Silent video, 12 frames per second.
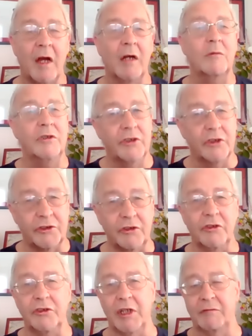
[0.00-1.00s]
I would just
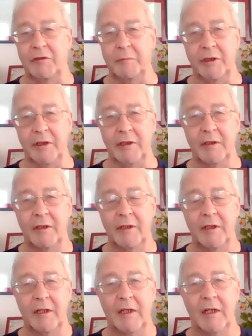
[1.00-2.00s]
urge everybody,
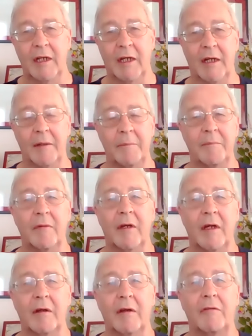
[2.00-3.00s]

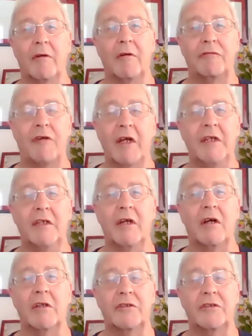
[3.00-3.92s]
read